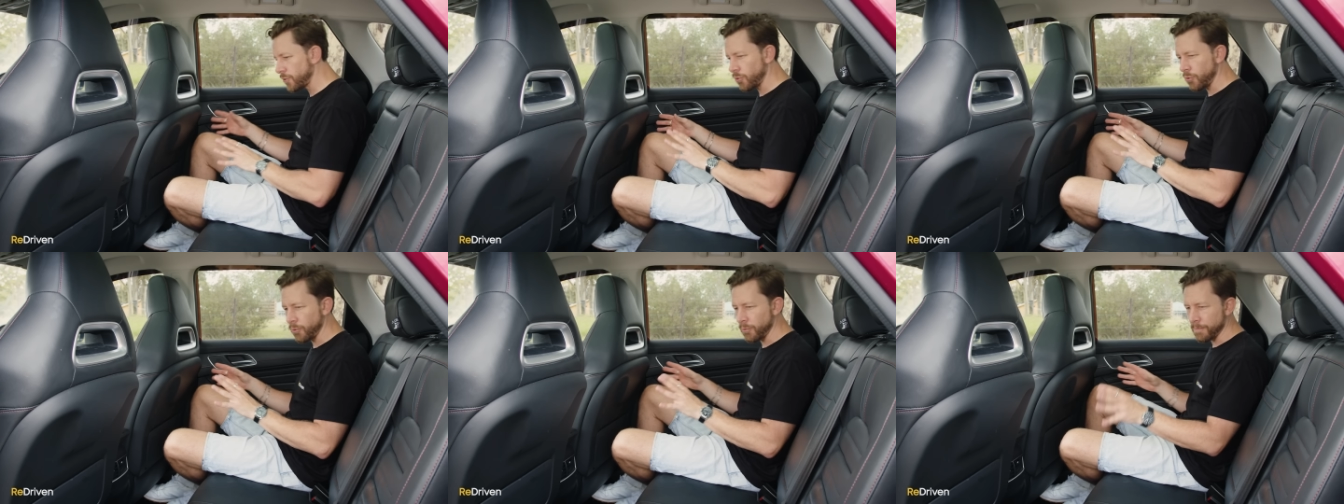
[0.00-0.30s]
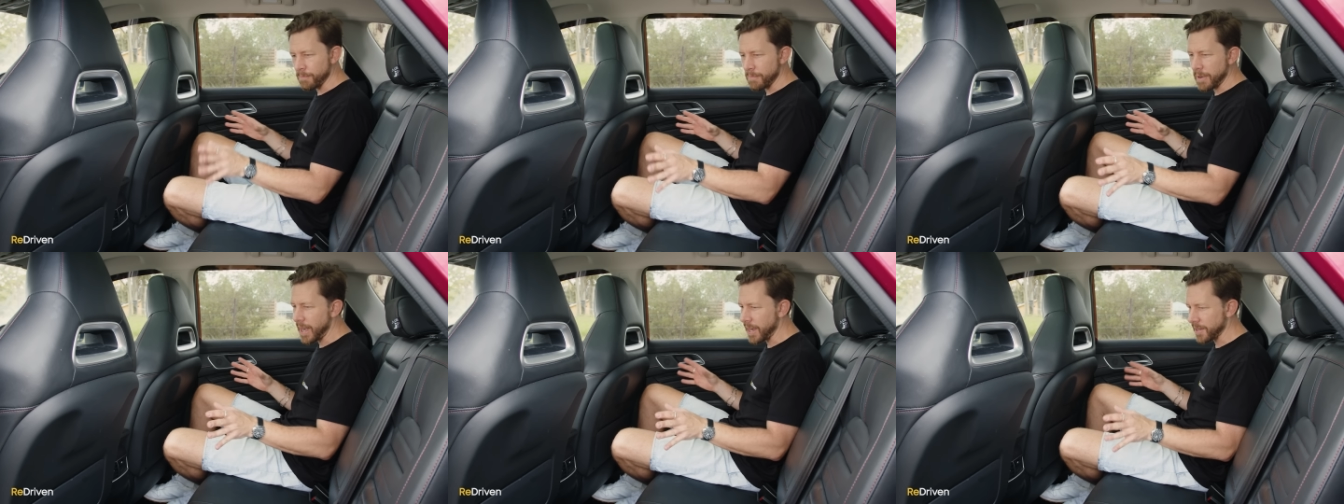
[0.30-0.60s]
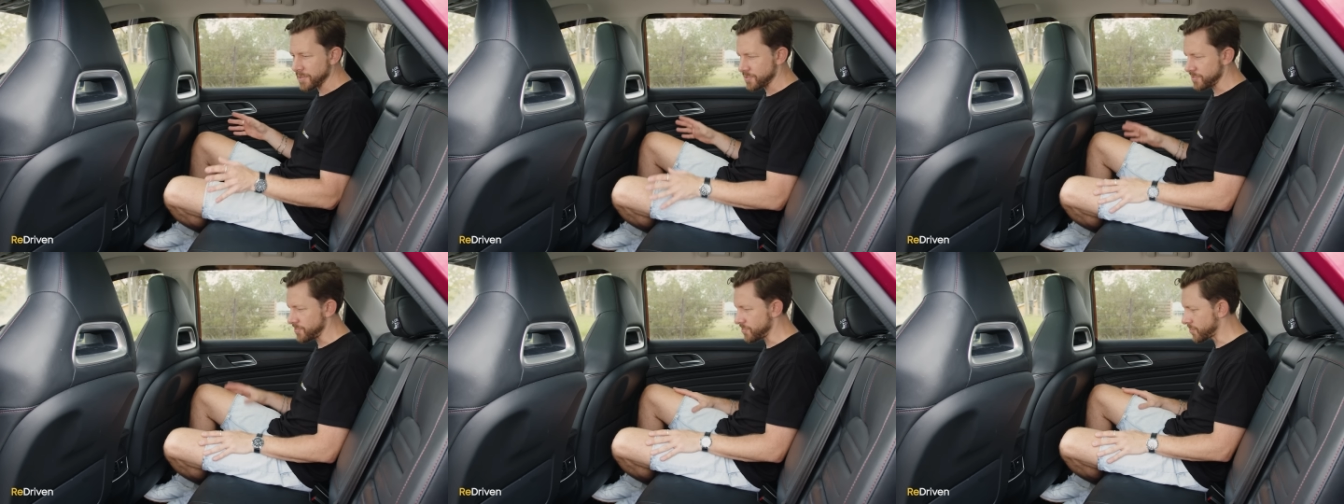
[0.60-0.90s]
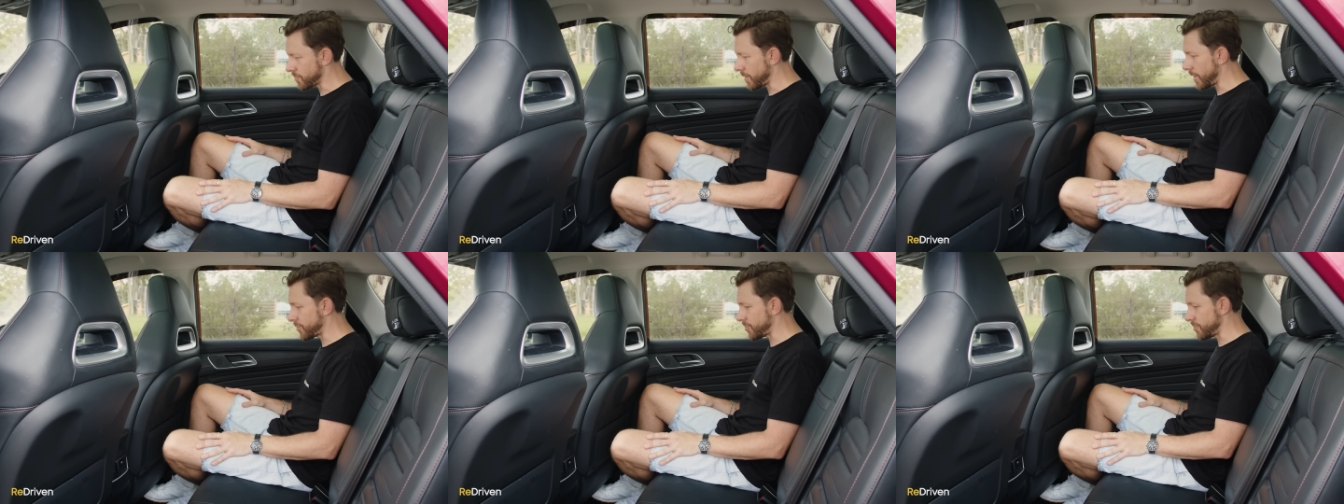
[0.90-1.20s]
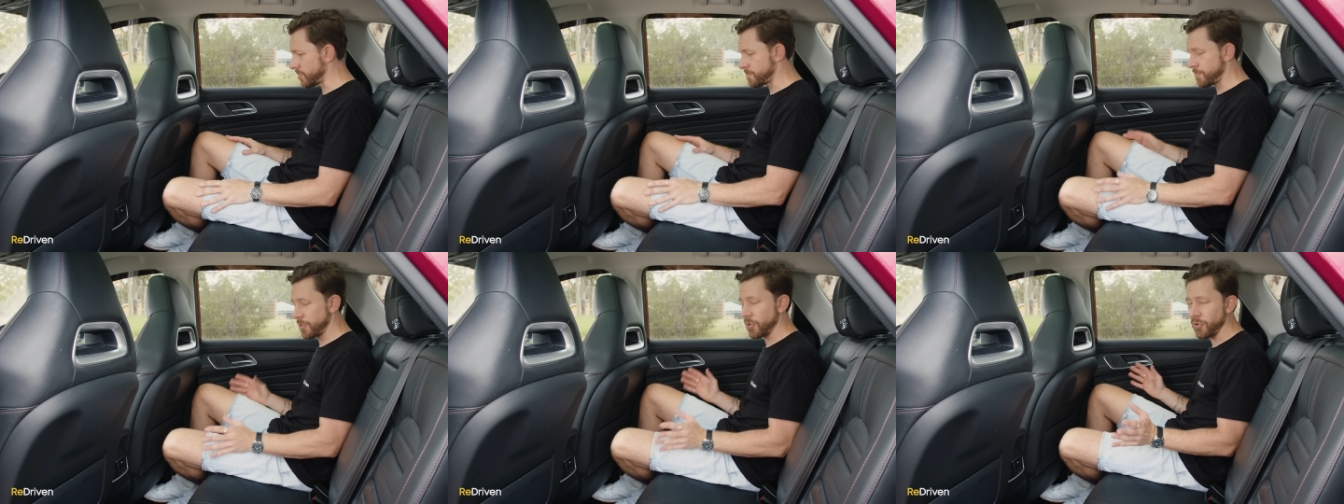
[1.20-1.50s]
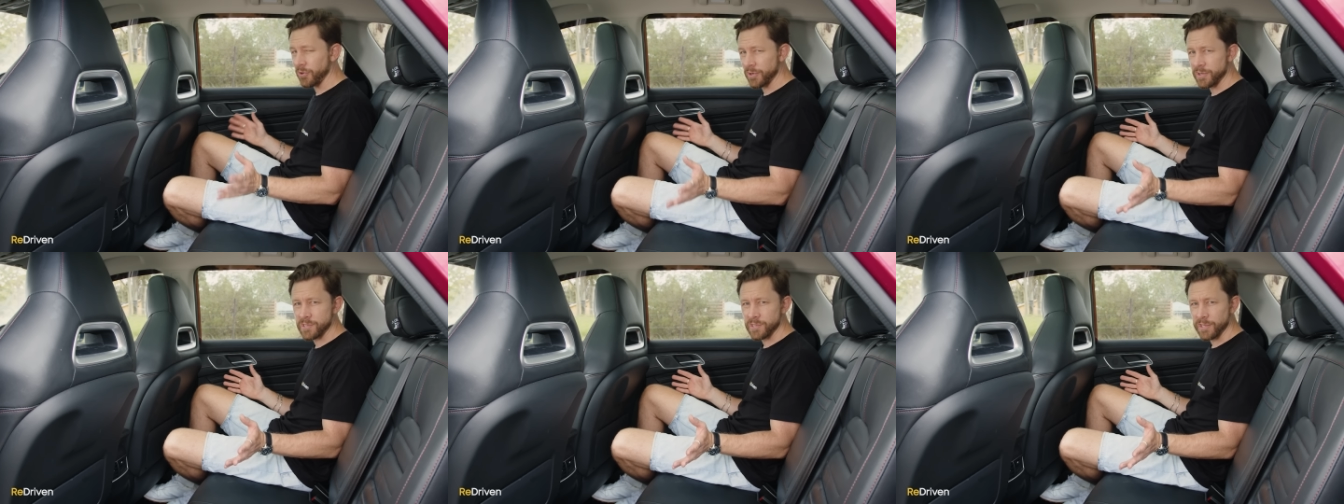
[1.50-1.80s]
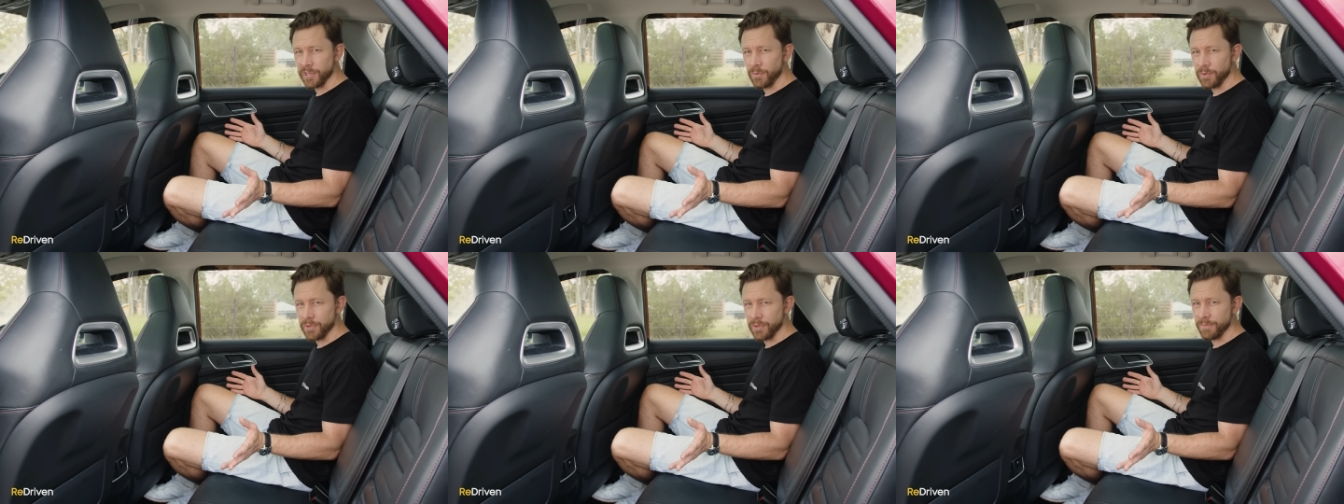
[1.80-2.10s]
little marks and scratches, but
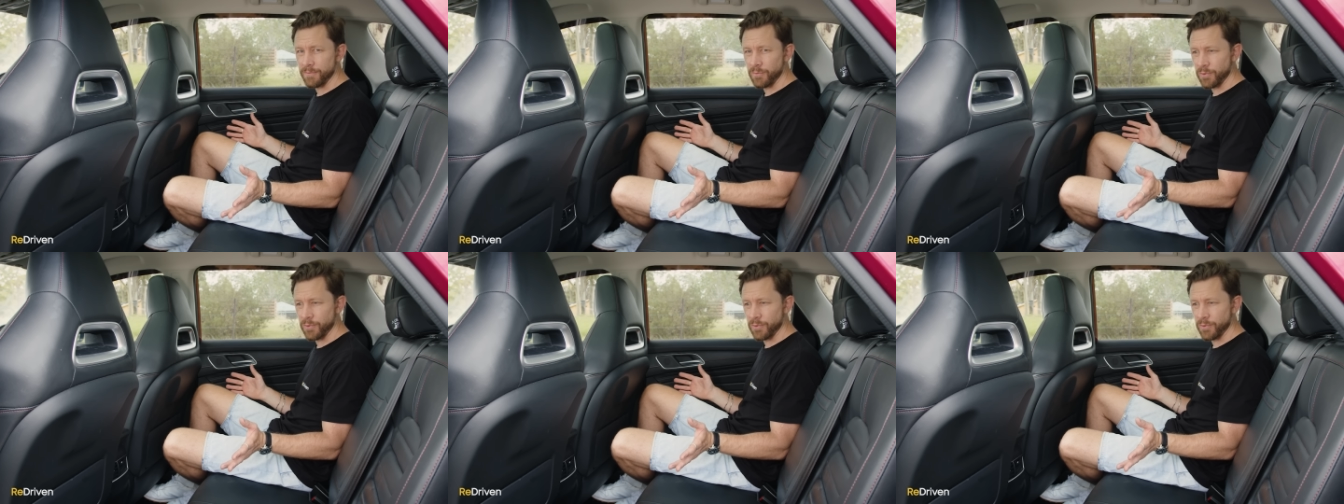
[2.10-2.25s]
honestly, with a,